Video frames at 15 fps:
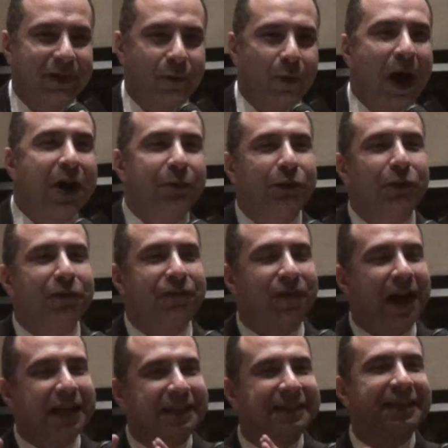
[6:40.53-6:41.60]
Why we don't
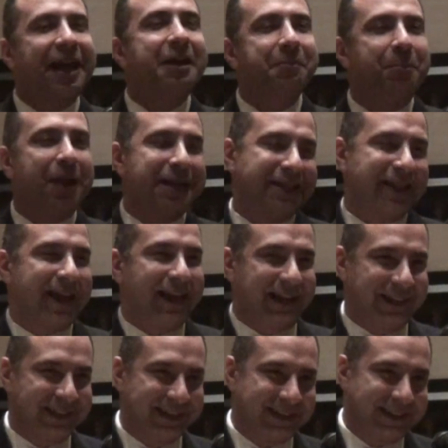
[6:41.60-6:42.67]
fight side by
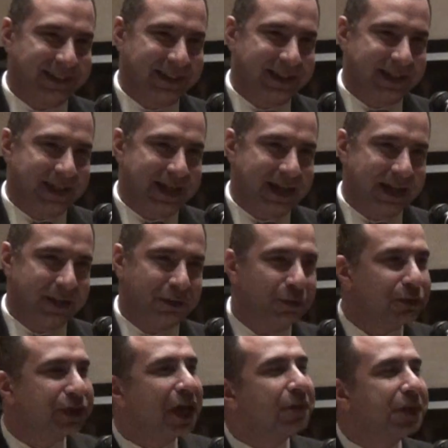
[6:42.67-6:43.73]
side? In
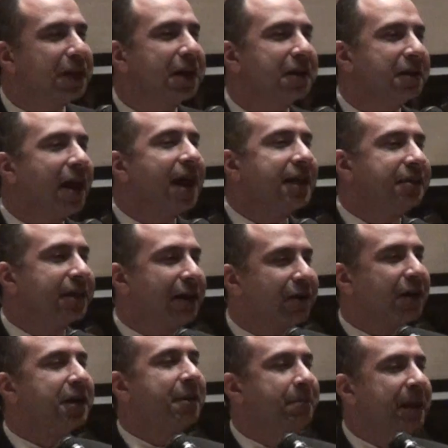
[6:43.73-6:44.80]
2009, the
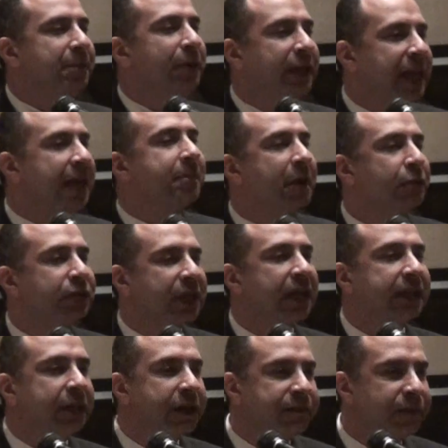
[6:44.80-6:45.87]
Iranian people came
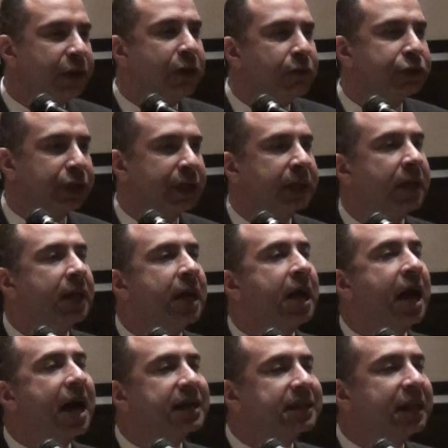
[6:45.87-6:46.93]
outside the revolution
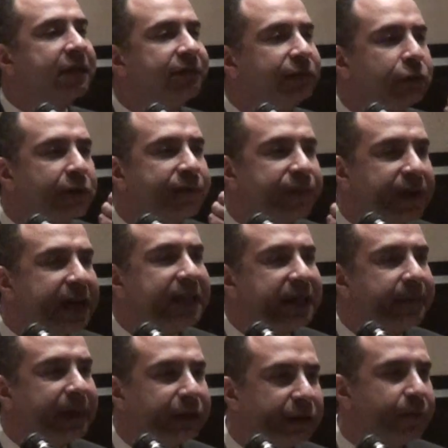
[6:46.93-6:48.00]
asking for true
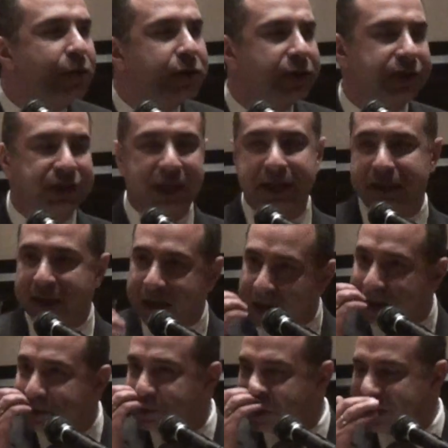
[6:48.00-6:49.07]
freedom and democracy in their
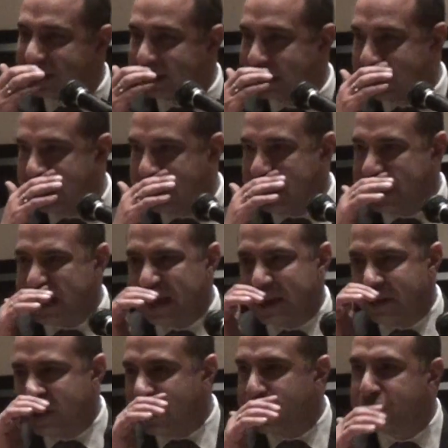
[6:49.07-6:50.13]
countries.
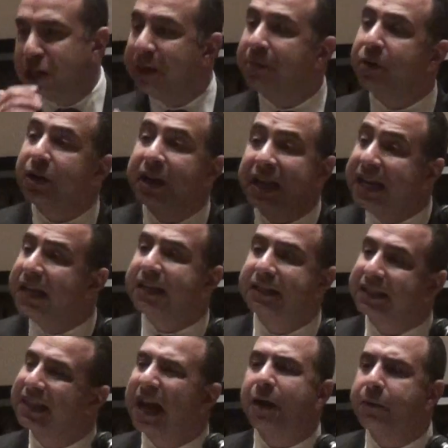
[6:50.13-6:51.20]
The regime
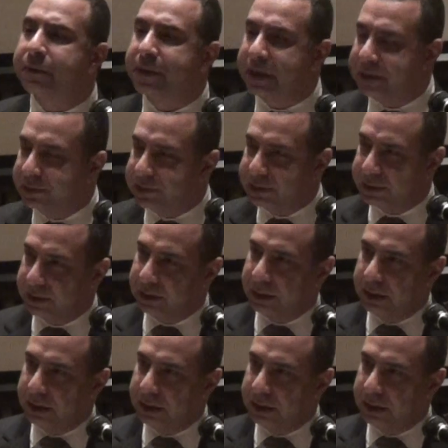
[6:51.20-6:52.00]
released thousands